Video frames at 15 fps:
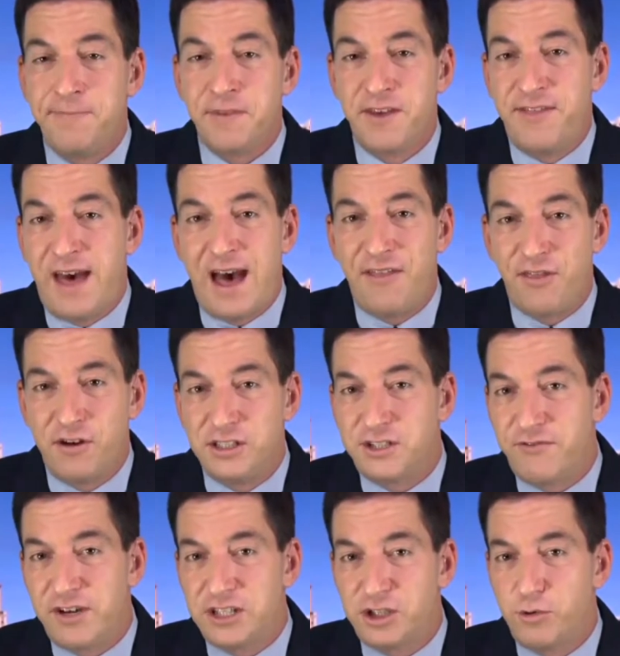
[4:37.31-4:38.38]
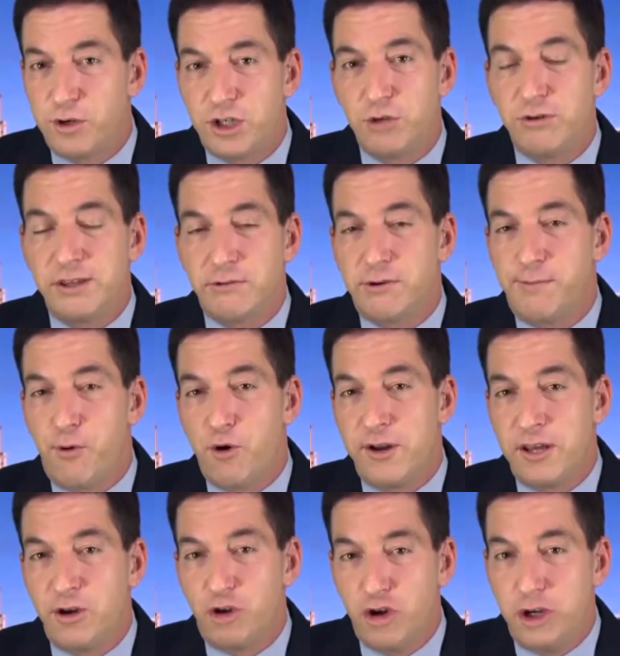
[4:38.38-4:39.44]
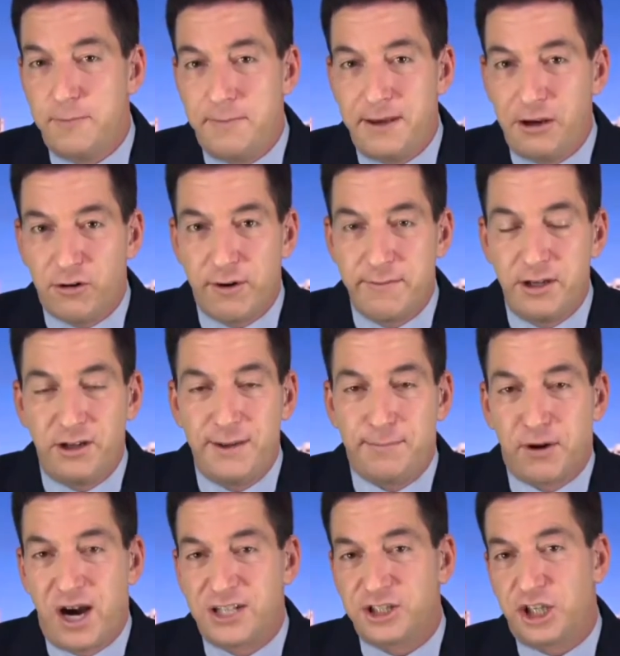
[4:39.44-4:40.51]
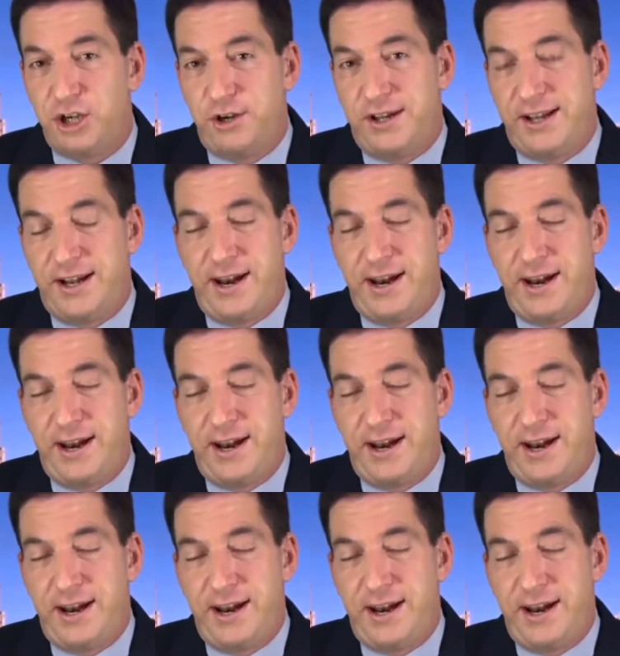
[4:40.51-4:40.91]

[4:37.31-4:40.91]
that those of us who were doing the reporting could be criminally prosecuted.